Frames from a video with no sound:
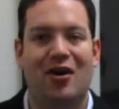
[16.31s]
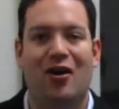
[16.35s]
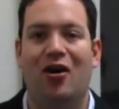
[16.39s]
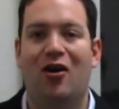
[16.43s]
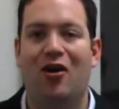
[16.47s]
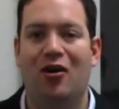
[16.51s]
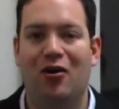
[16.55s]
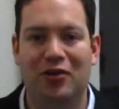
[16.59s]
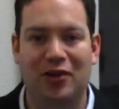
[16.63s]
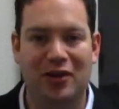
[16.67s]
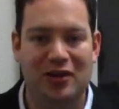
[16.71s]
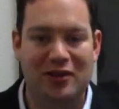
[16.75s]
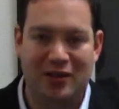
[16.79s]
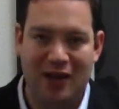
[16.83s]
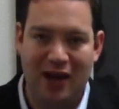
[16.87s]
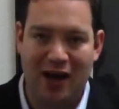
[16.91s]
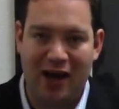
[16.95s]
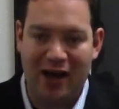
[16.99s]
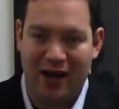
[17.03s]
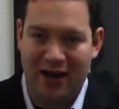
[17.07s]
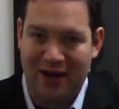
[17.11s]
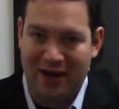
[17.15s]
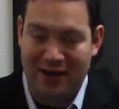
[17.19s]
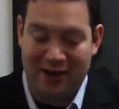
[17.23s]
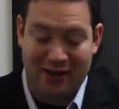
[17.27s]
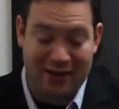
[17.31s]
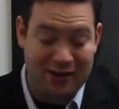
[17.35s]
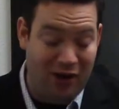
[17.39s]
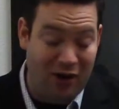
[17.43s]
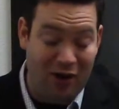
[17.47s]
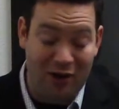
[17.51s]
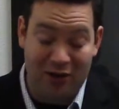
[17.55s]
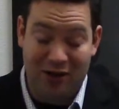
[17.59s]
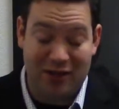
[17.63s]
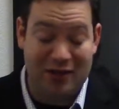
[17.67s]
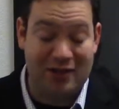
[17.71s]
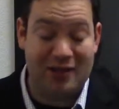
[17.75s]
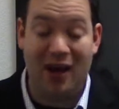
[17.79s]
all
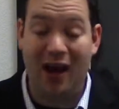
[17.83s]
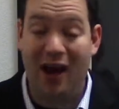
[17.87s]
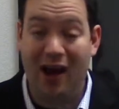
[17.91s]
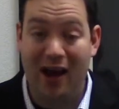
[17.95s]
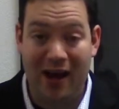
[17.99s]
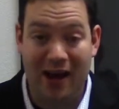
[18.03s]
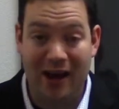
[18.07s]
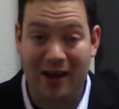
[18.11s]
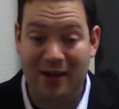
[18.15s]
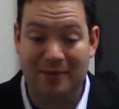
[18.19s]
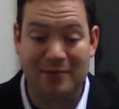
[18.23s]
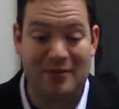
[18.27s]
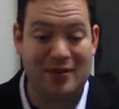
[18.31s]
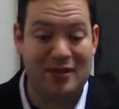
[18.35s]
the time.